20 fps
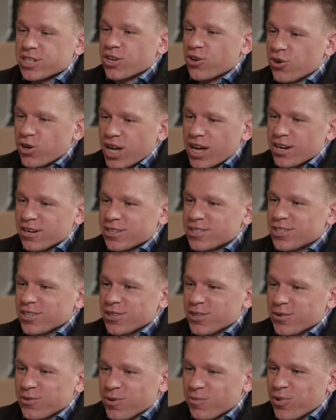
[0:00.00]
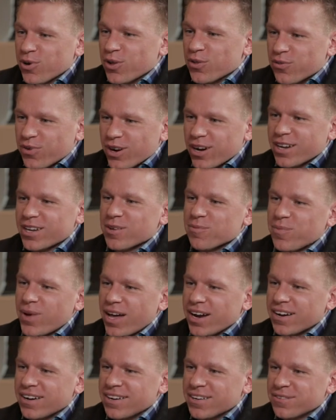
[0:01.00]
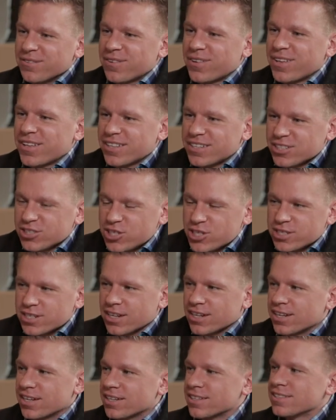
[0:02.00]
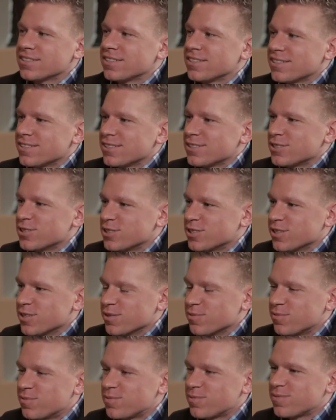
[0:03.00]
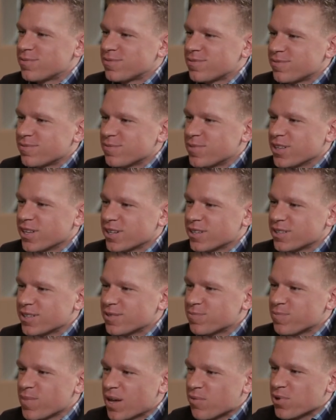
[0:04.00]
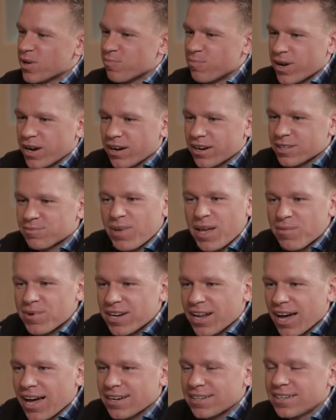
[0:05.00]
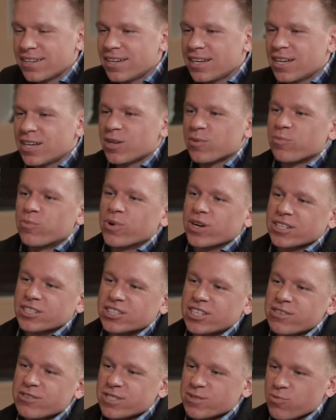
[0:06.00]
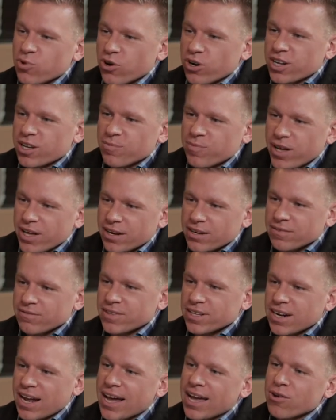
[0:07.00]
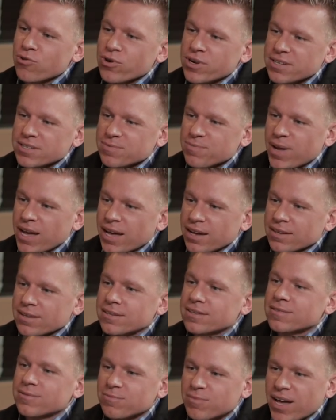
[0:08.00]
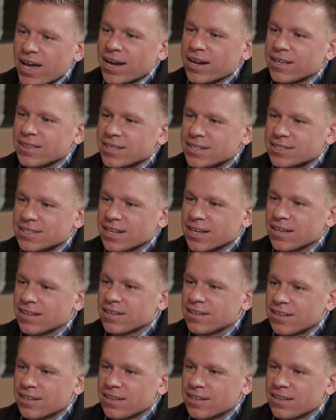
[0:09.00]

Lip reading: a go-getter too. We're both very competitive. She's gonna be like maybe embarrassed, maybe not, but she was more competitive than I was back in the day.